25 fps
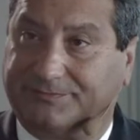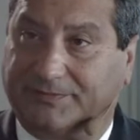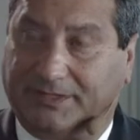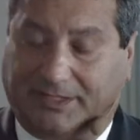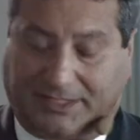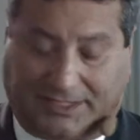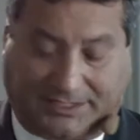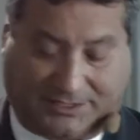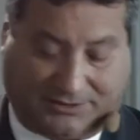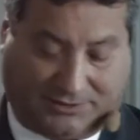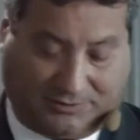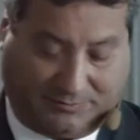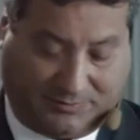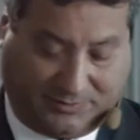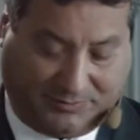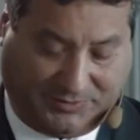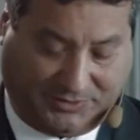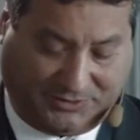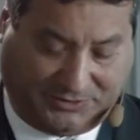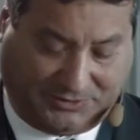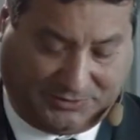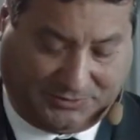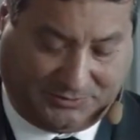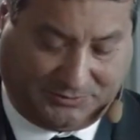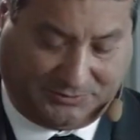to be
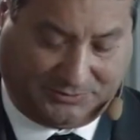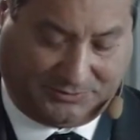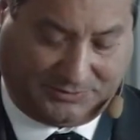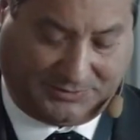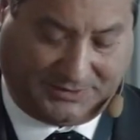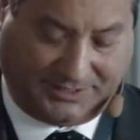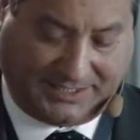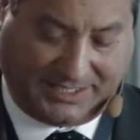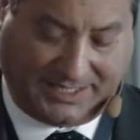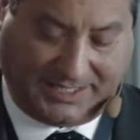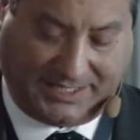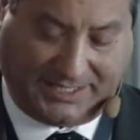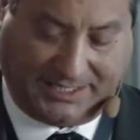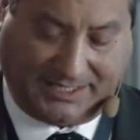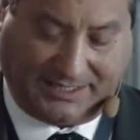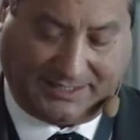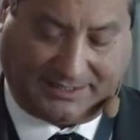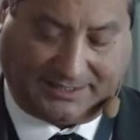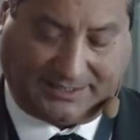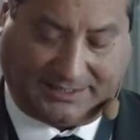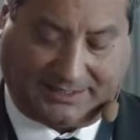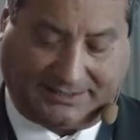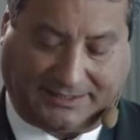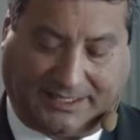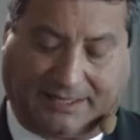with you today
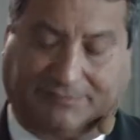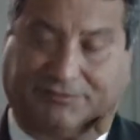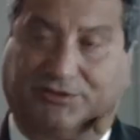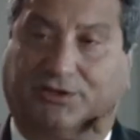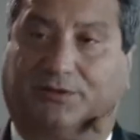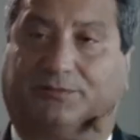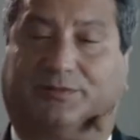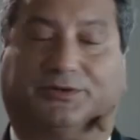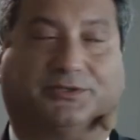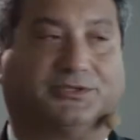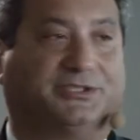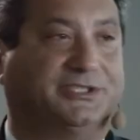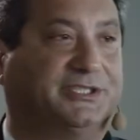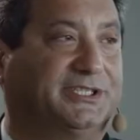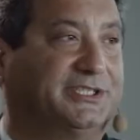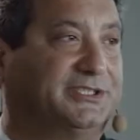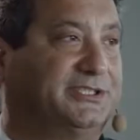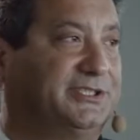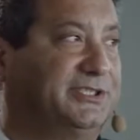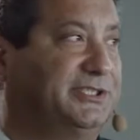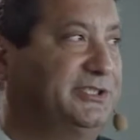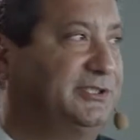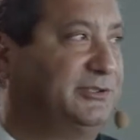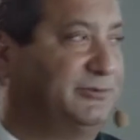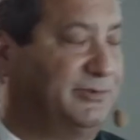and have the
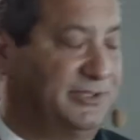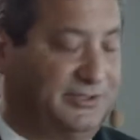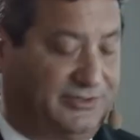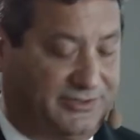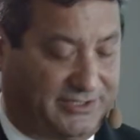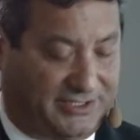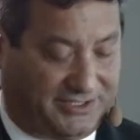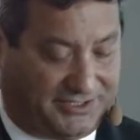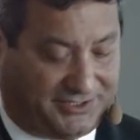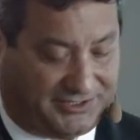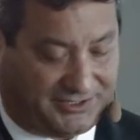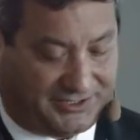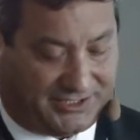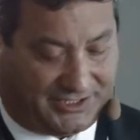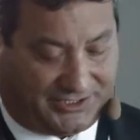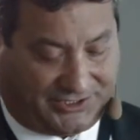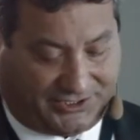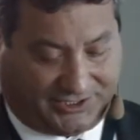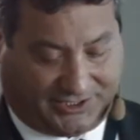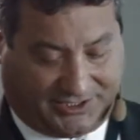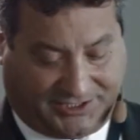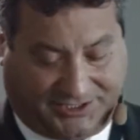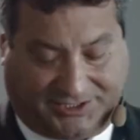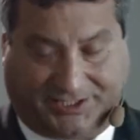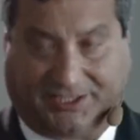opportunity to address
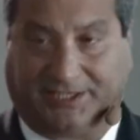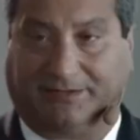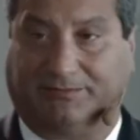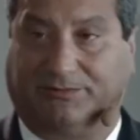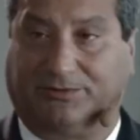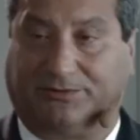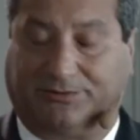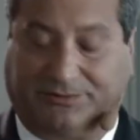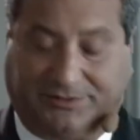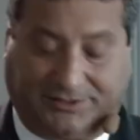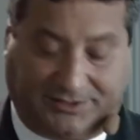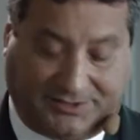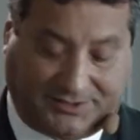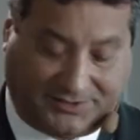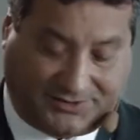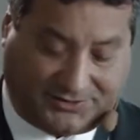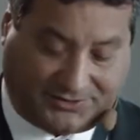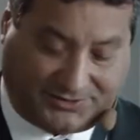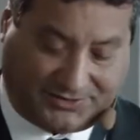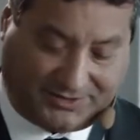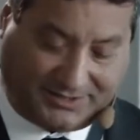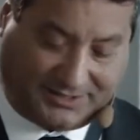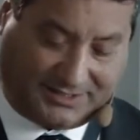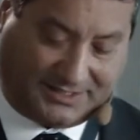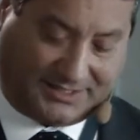such an esteemed
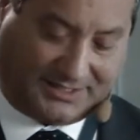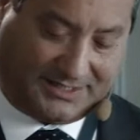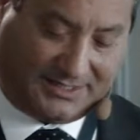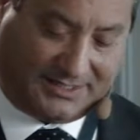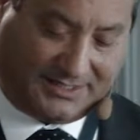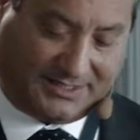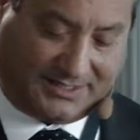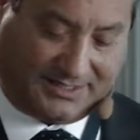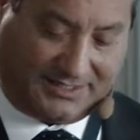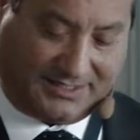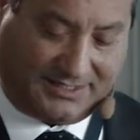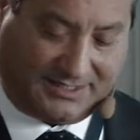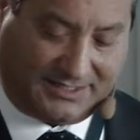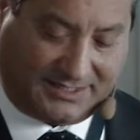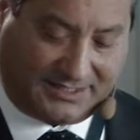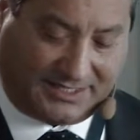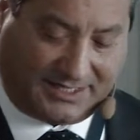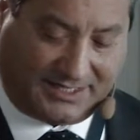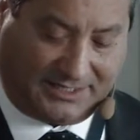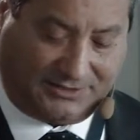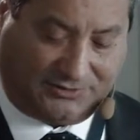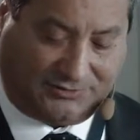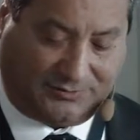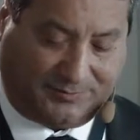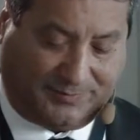audience
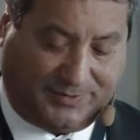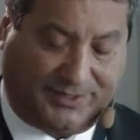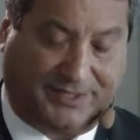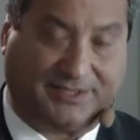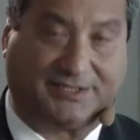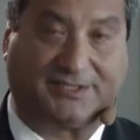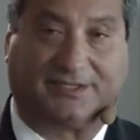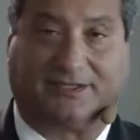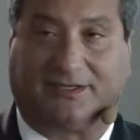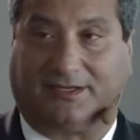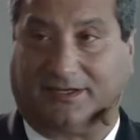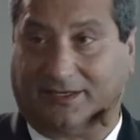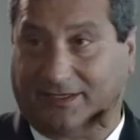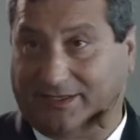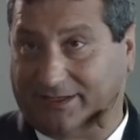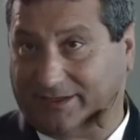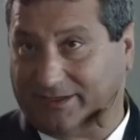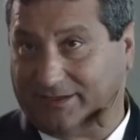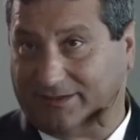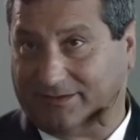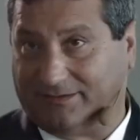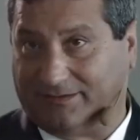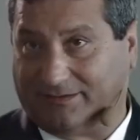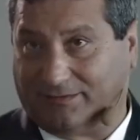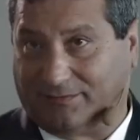and to
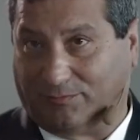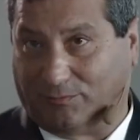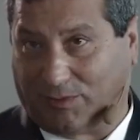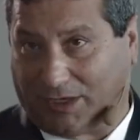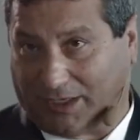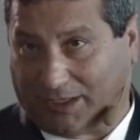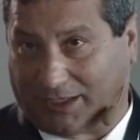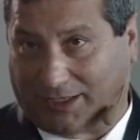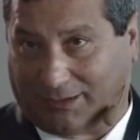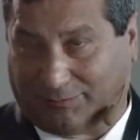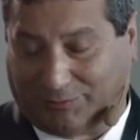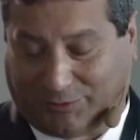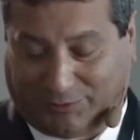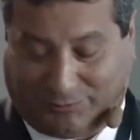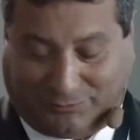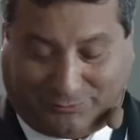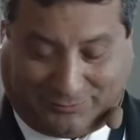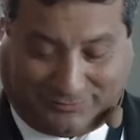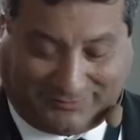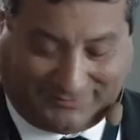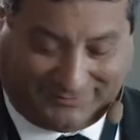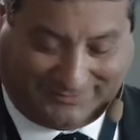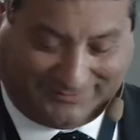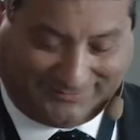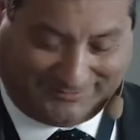personally welcome
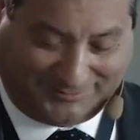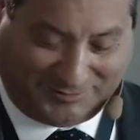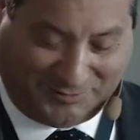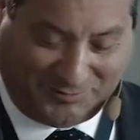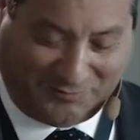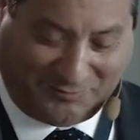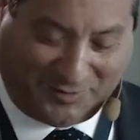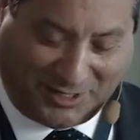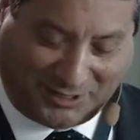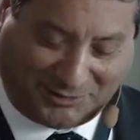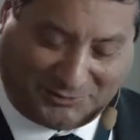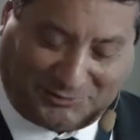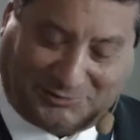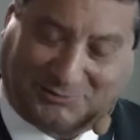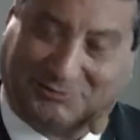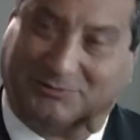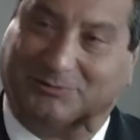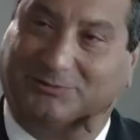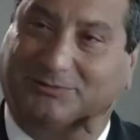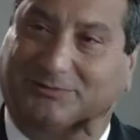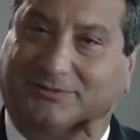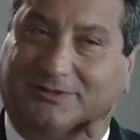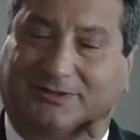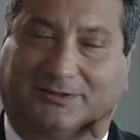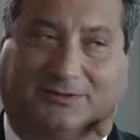you and invite you
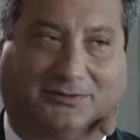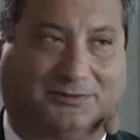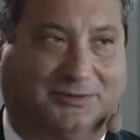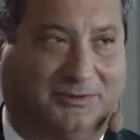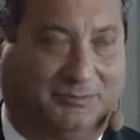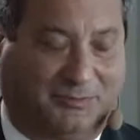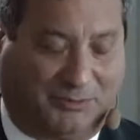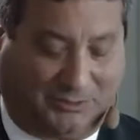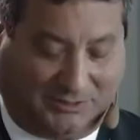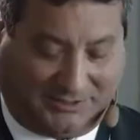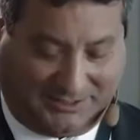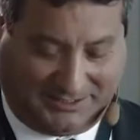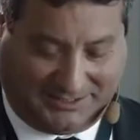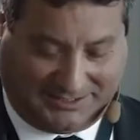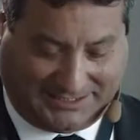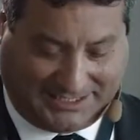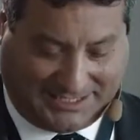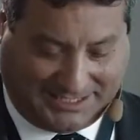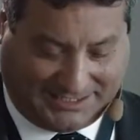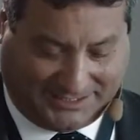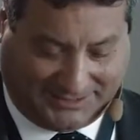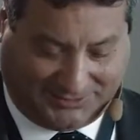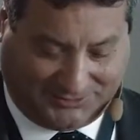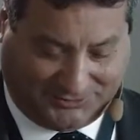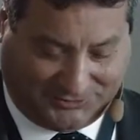to the Maltese
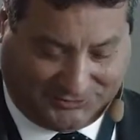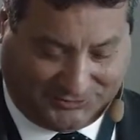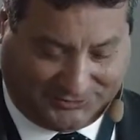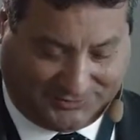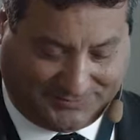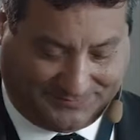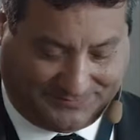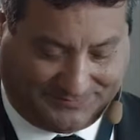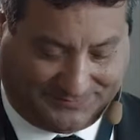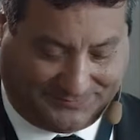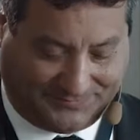Islands.